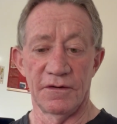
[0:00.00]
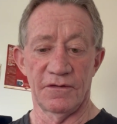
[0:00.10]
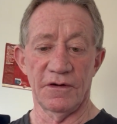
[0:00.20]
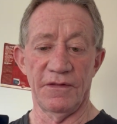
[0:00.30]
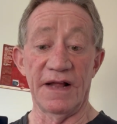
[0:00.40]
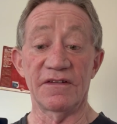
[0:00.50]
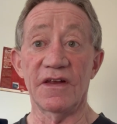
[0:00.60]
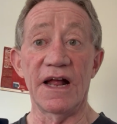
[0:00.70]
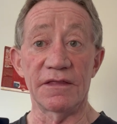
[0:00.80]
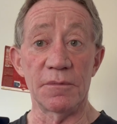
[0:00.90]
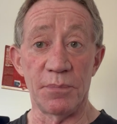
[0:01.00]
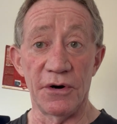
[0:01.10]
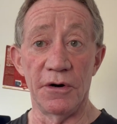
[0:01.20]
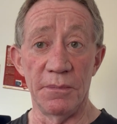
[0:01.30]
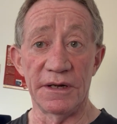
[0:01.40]
So that's at the
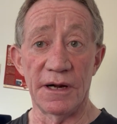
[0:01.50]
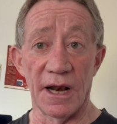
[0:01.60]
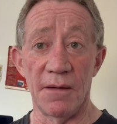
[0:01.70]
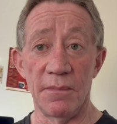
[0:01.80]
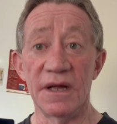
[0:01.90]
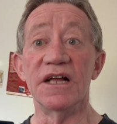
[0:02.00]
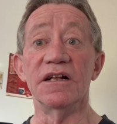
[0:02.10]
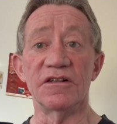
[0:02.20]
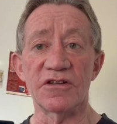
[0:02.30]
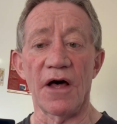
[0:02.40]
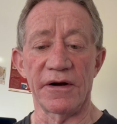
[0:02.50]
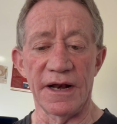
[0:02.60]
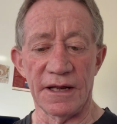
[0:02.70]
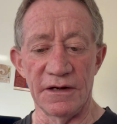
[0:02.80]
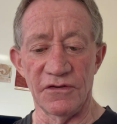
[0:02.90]
Pyramid Club in
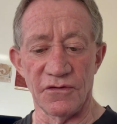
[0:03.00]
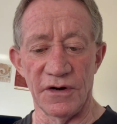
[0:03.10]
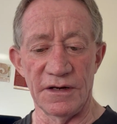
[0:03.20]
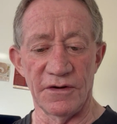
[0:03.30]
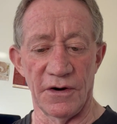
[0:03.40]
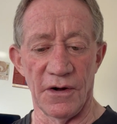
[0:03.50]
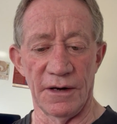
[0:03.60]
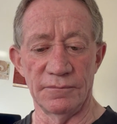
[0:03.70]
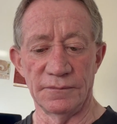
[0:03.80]
Taranaki Street tonight.